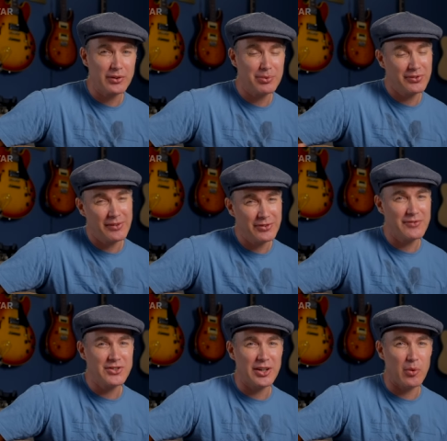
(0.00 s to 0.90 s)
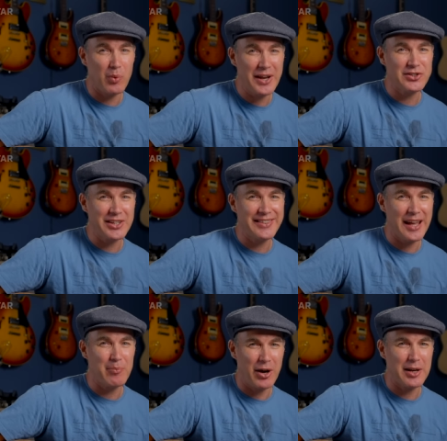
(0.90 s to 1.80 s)
but sometimes you can wedge in
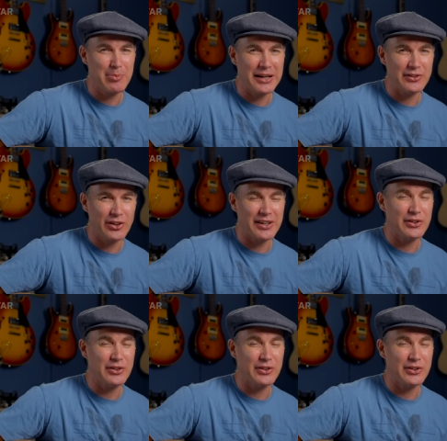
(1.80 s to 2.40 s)
that minor pentatonic.